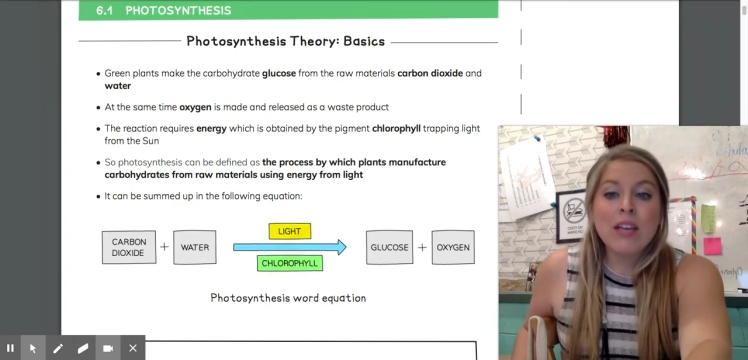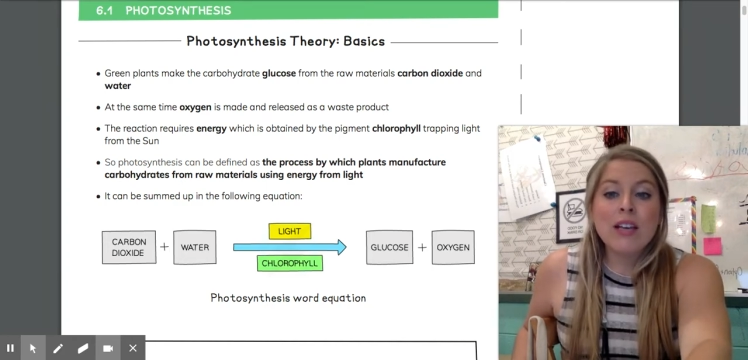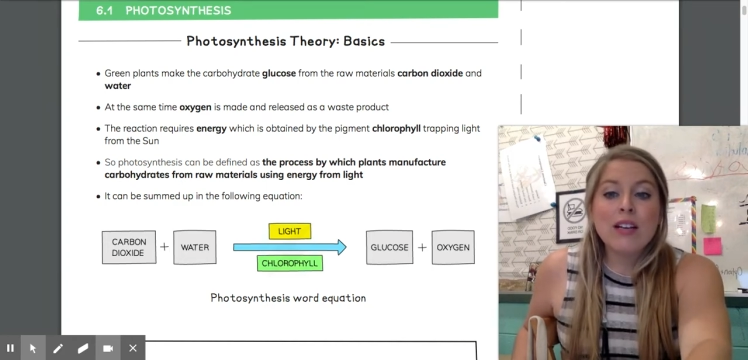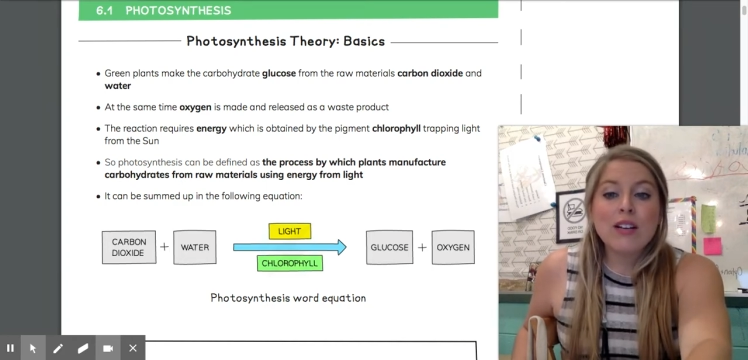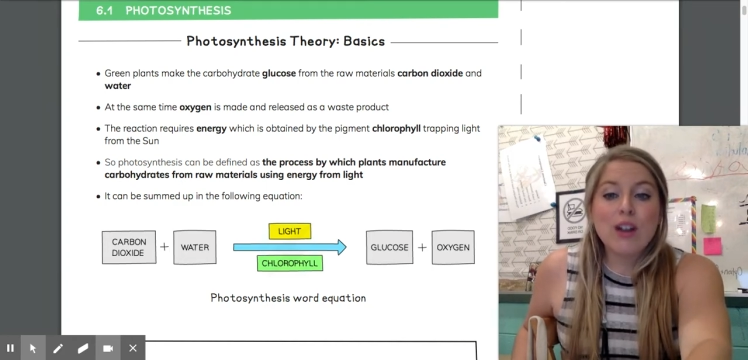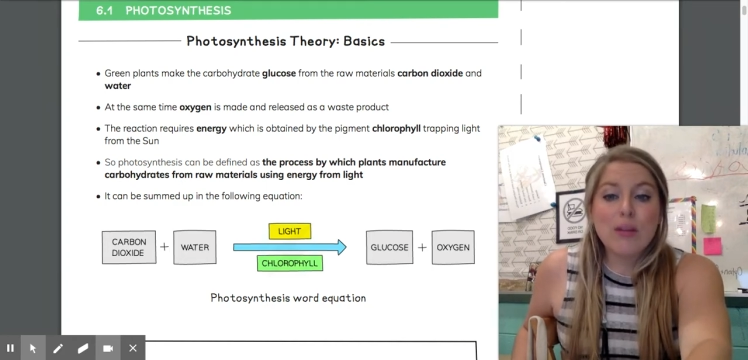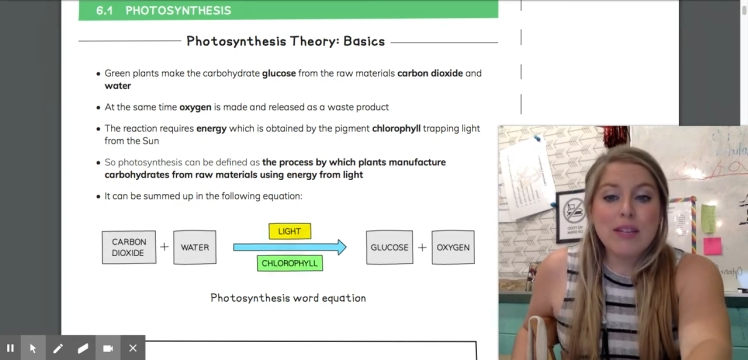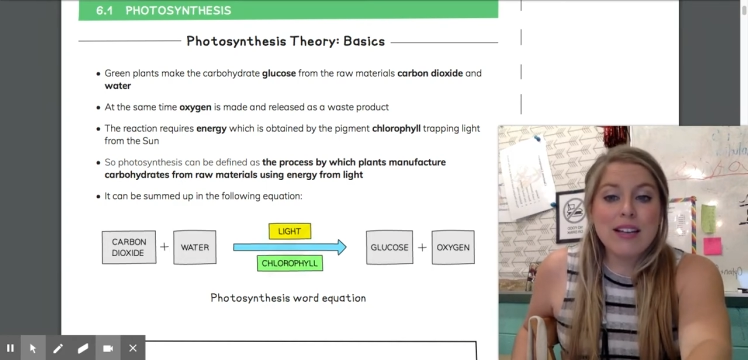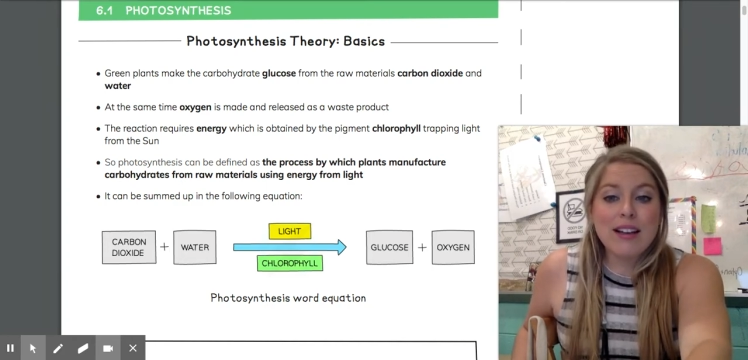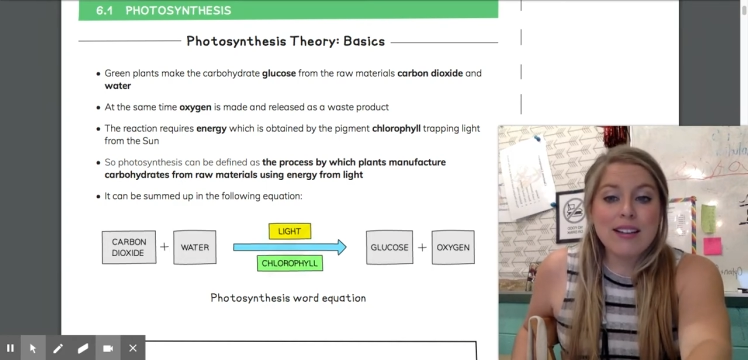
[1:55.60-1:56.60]
Carbon
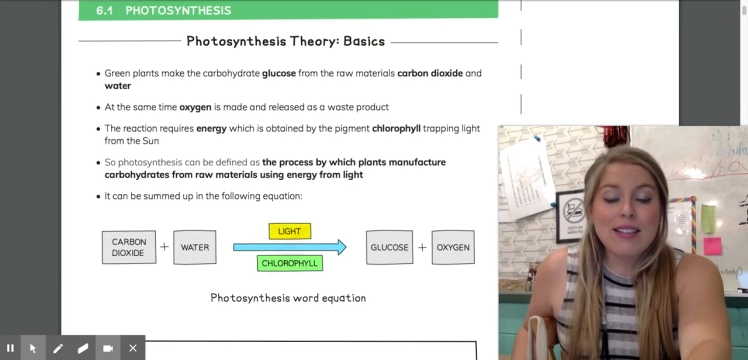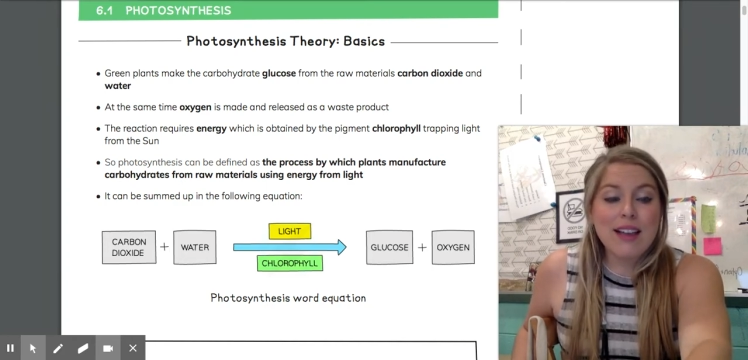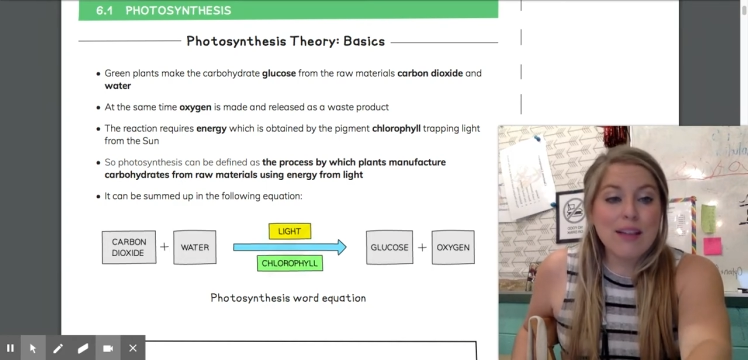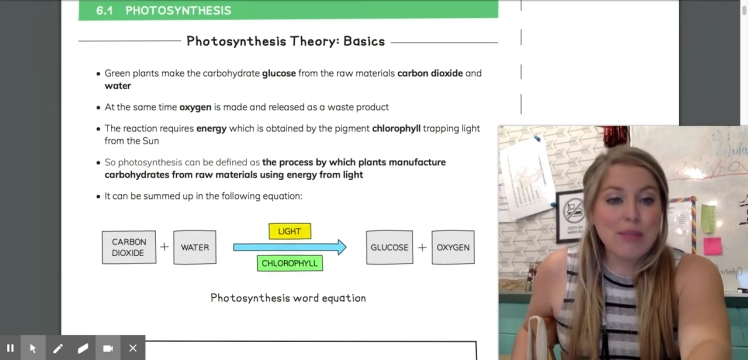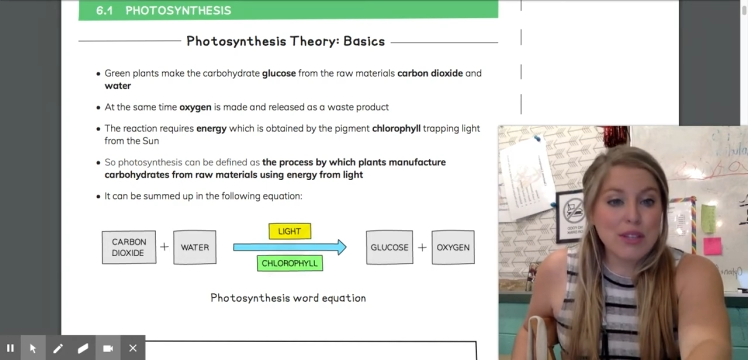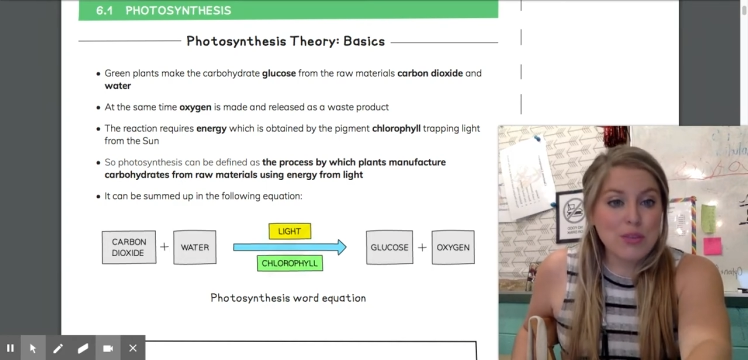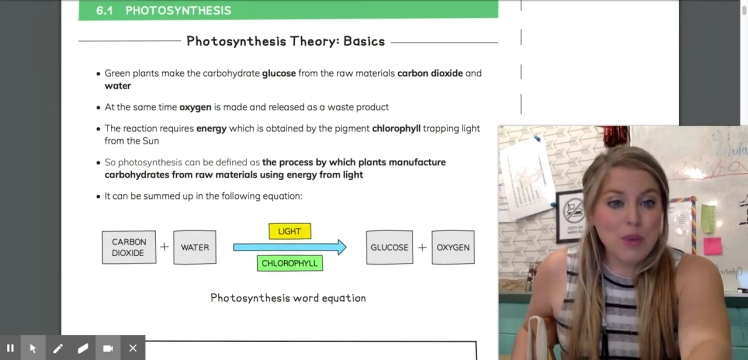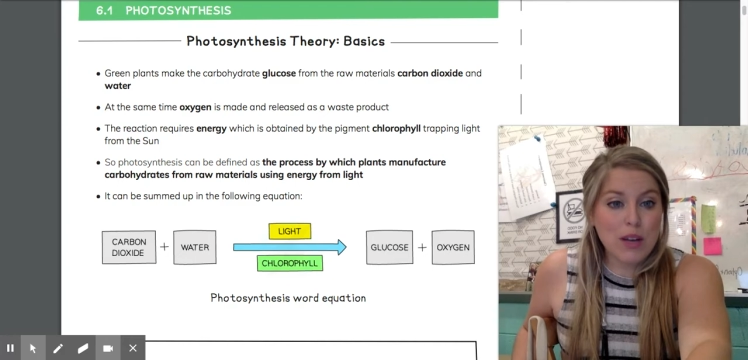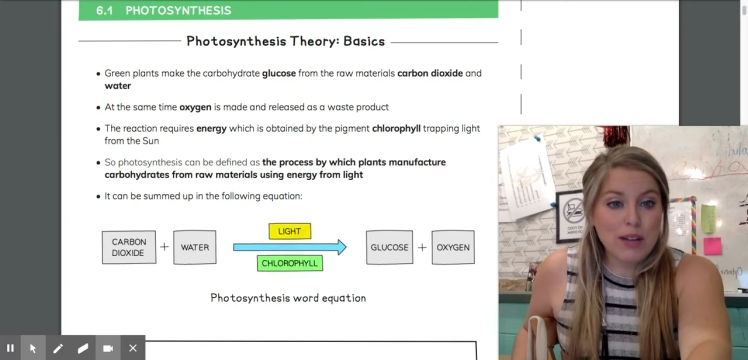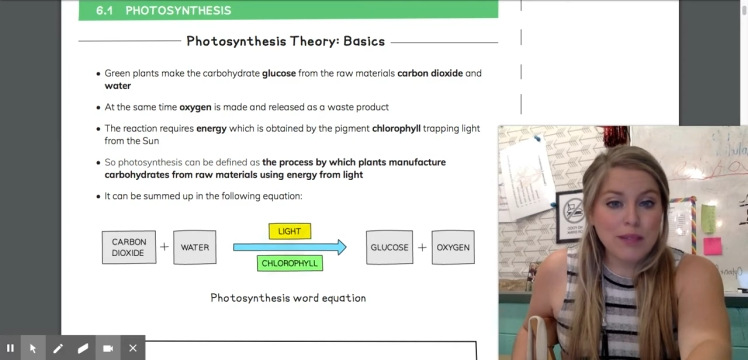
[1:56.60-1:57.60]
dioxide plus
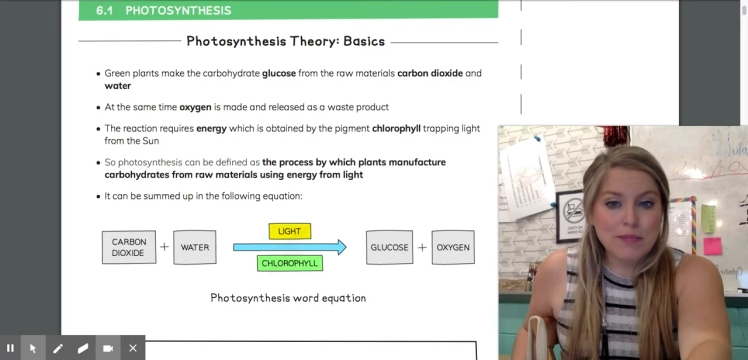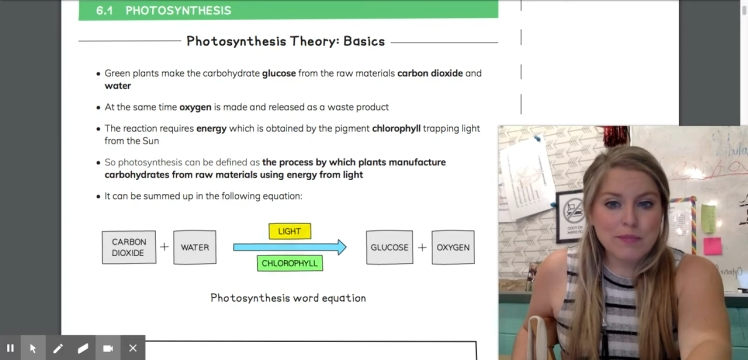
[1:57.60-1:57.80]
water